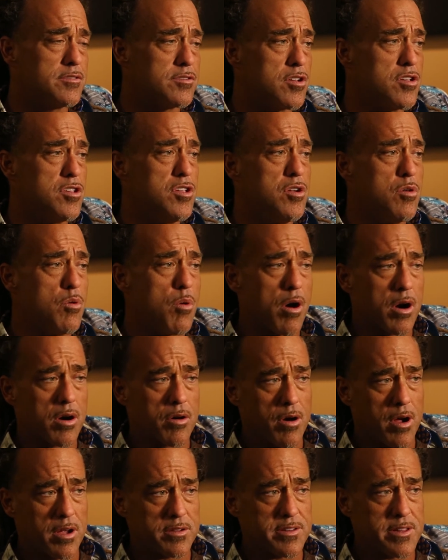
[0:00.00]
So you are
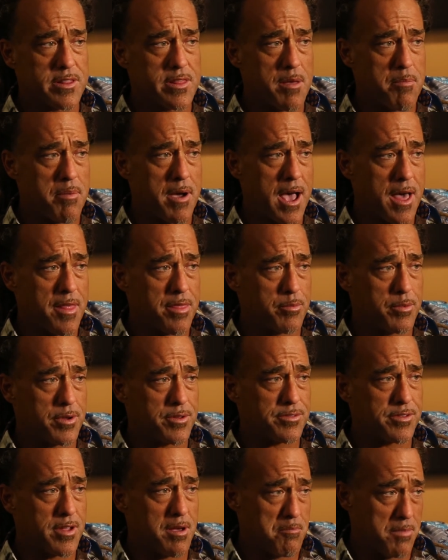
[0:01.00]
crossing the path
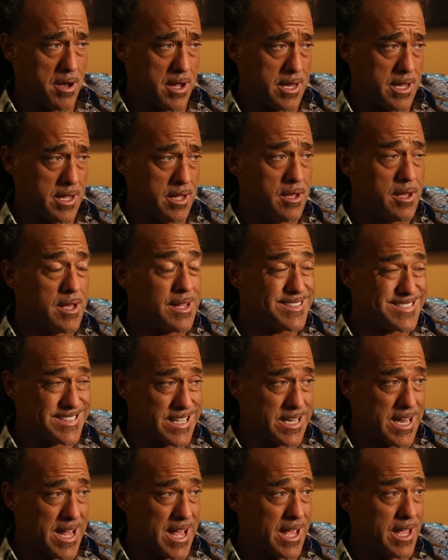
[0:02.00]
with somebody
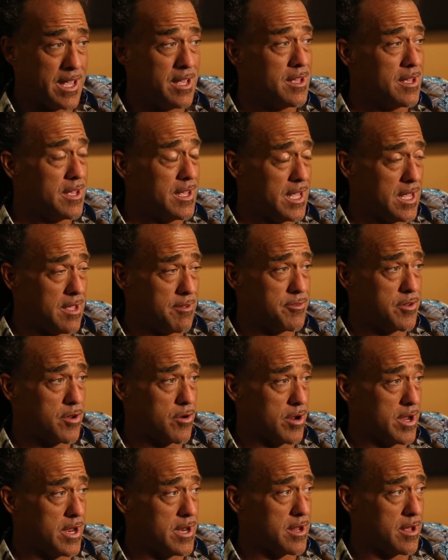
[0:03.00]
today, if
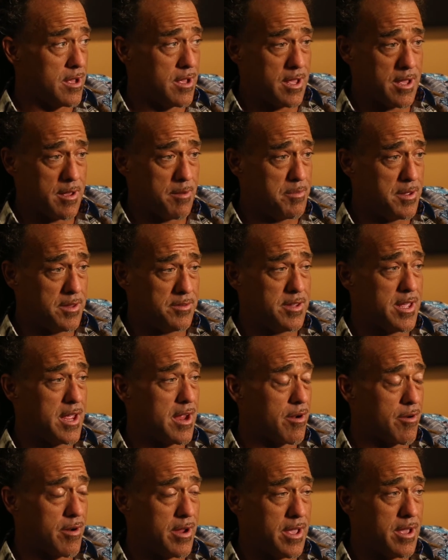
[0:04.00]
you're in a
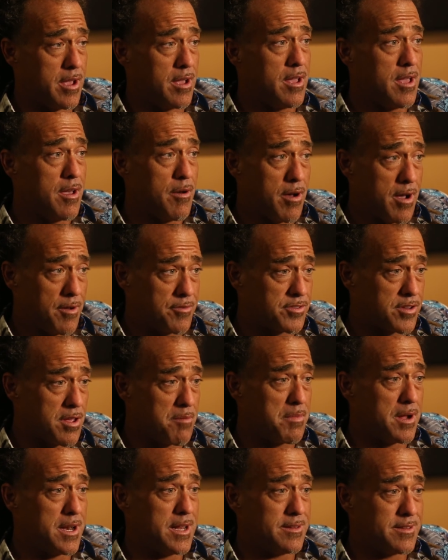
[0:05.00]
busy area, of
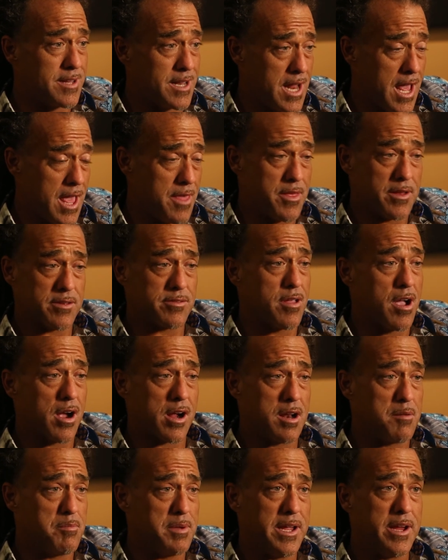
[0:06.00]
somebody today that's
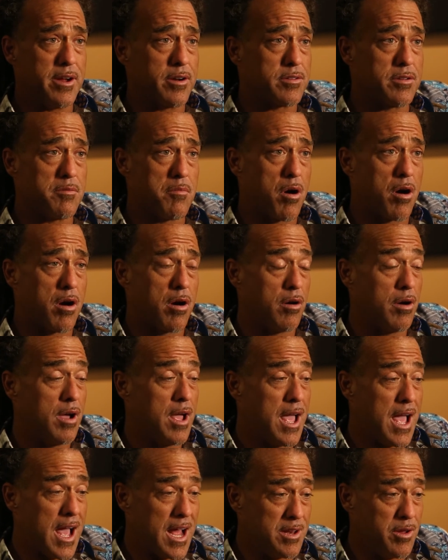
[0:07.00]
not going to be here tomorrow.
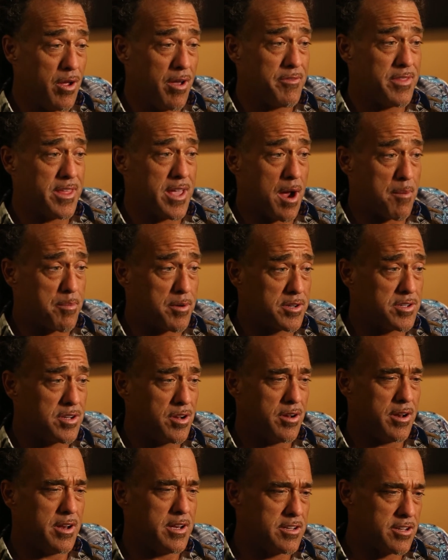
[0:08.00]
And you have the
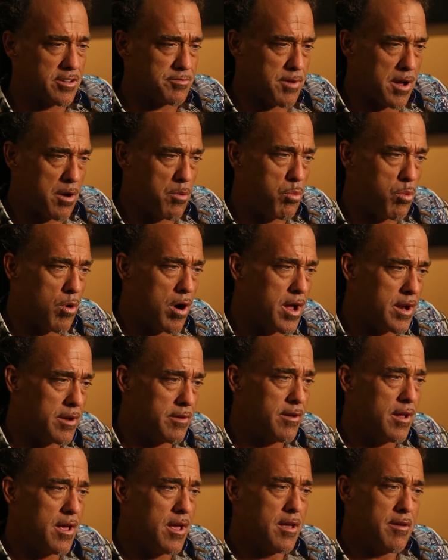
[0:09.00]
opportunity, just by
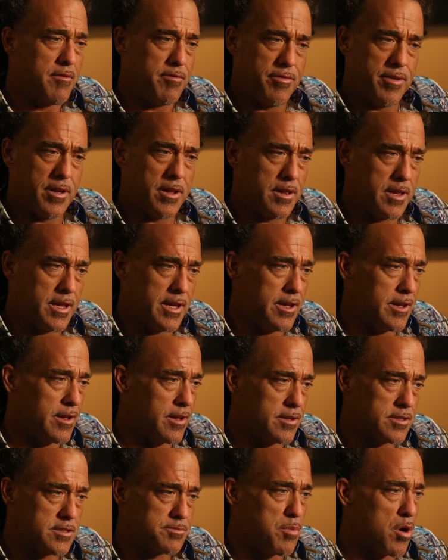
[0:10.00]
one
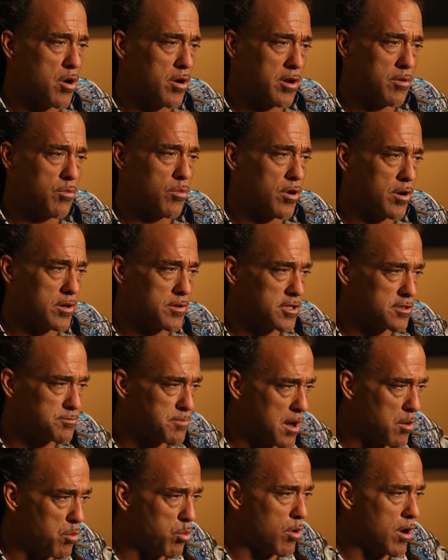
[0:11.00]
fitly spoken word,
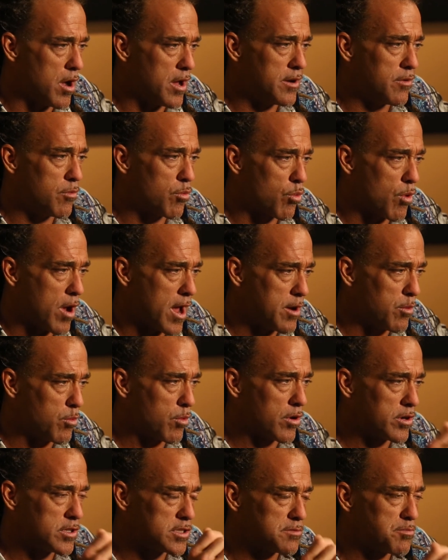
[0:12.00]
just by one right
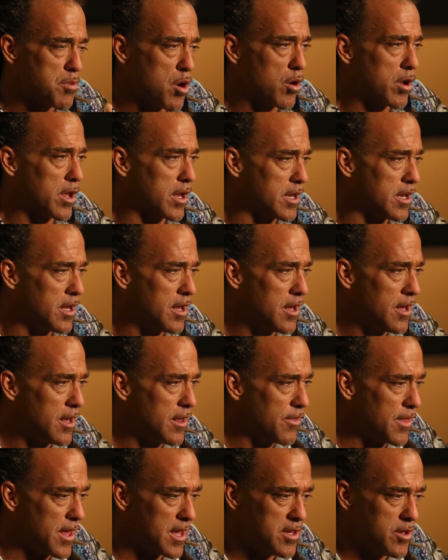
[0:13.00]
word spoken,
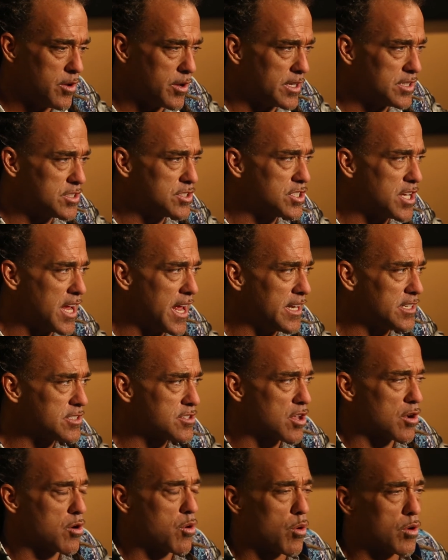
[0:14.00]
that you can
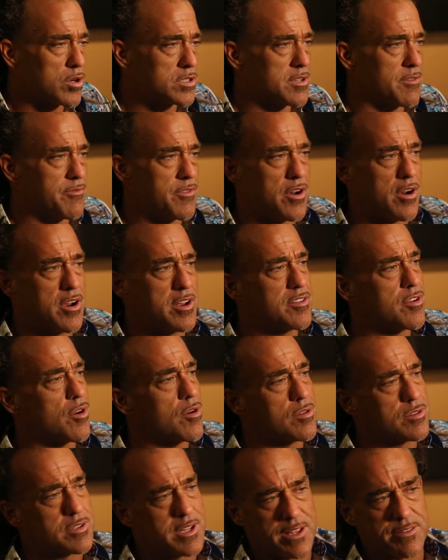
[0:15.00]
change the course of their
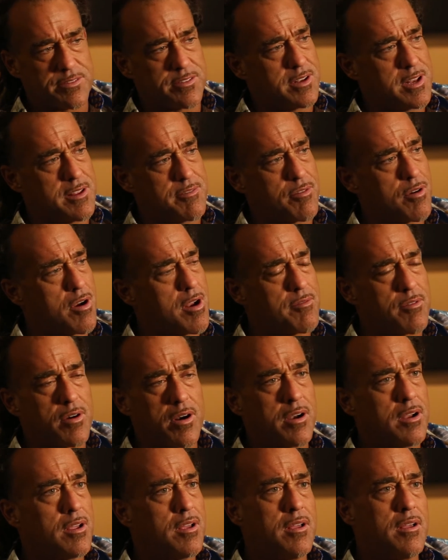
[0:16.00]
eternal destiny
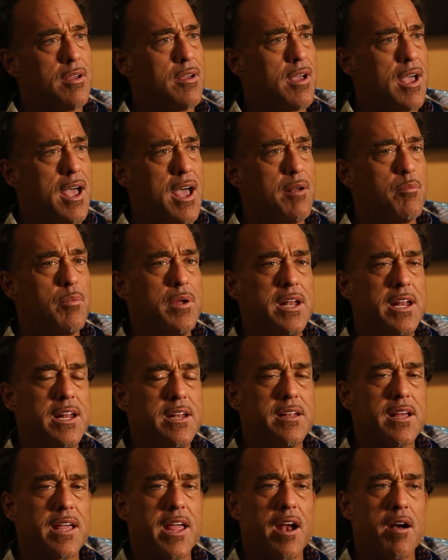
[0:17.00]
forever. And we
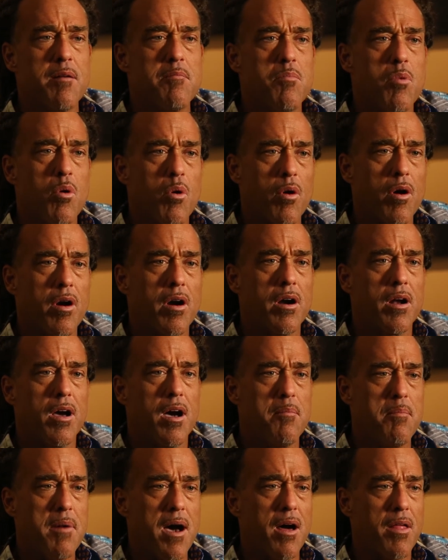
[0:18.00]
need to care more
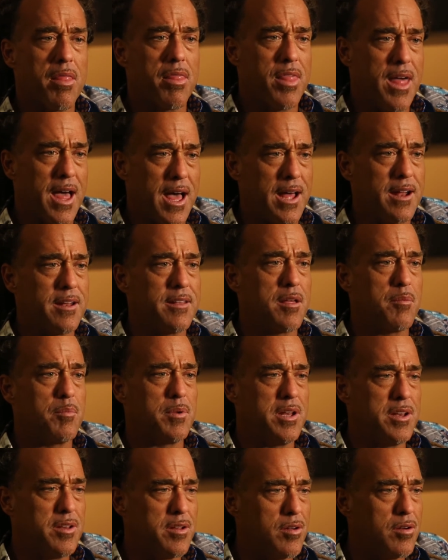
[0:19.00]
about that
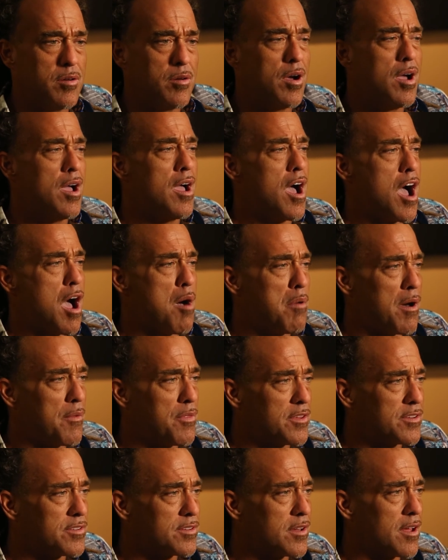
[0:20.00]
than we do
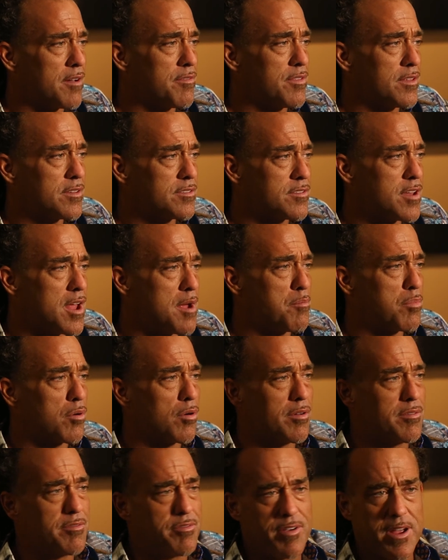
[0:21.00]
about this stuff that's
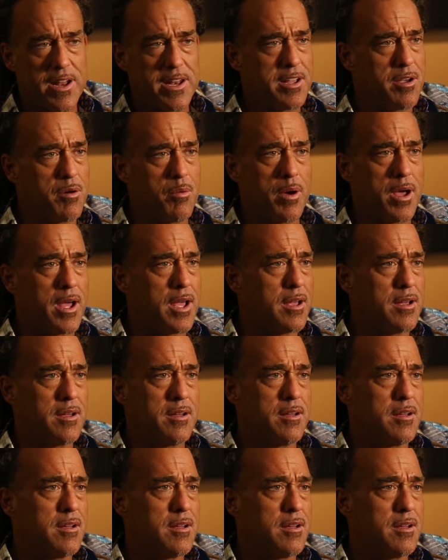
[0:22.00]
temporal and fading away.